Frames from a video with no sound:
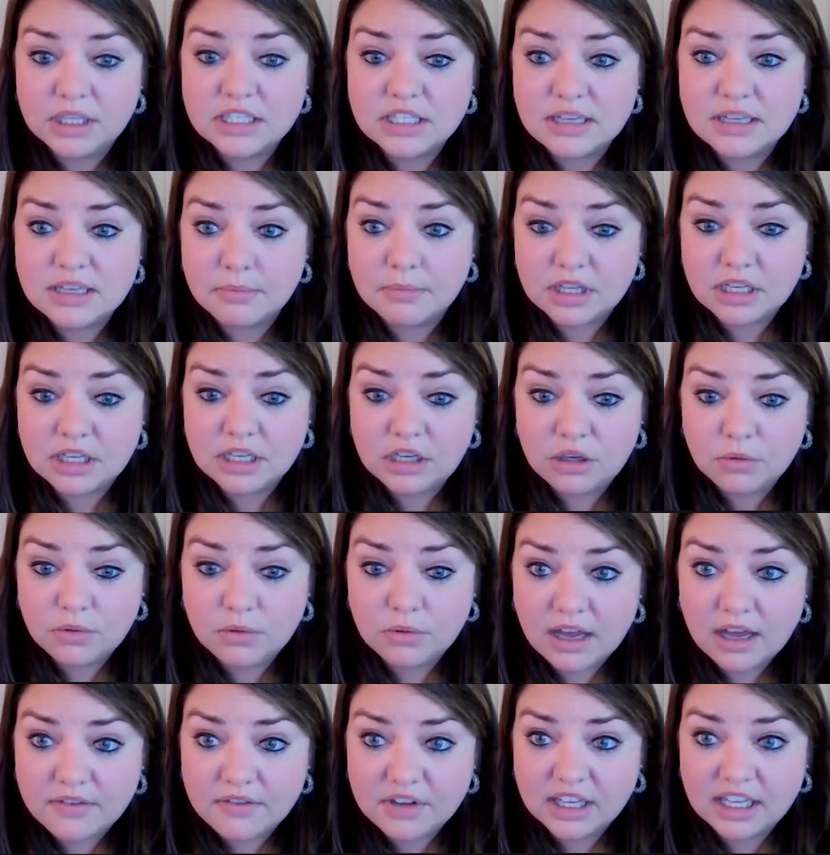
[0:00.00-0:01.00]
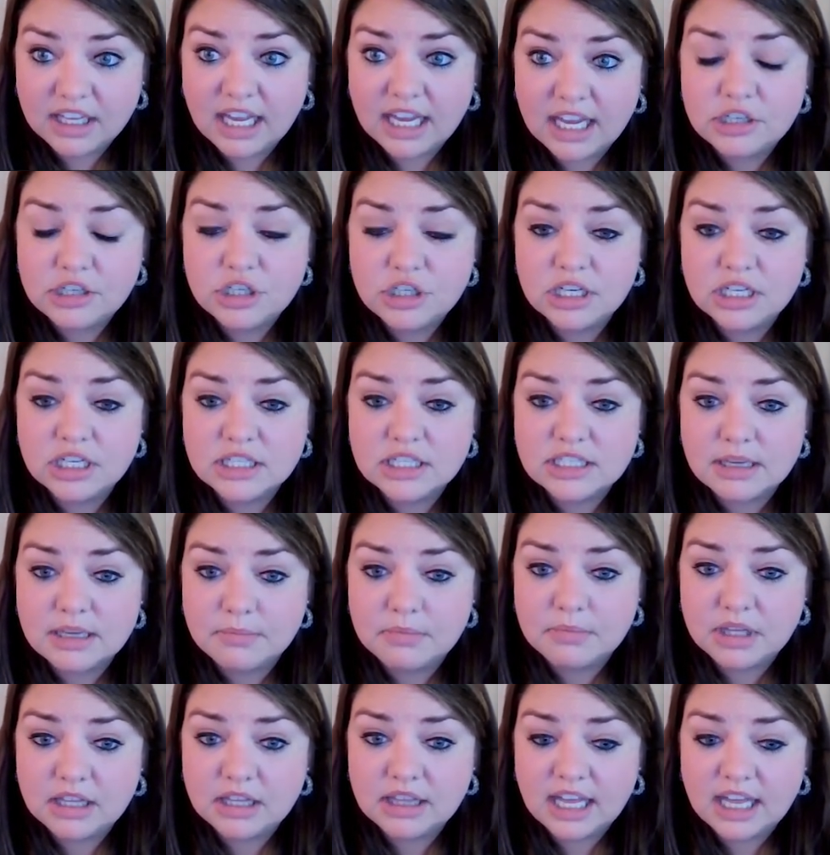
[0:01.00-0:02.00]
something you love, engaging in
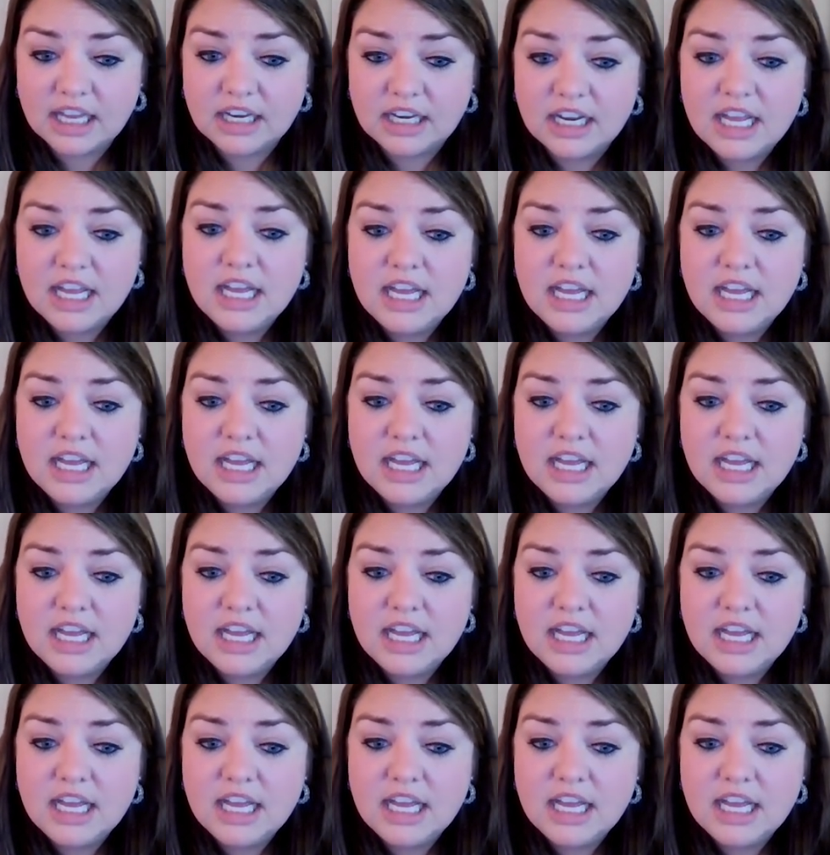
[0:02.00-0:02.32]
something that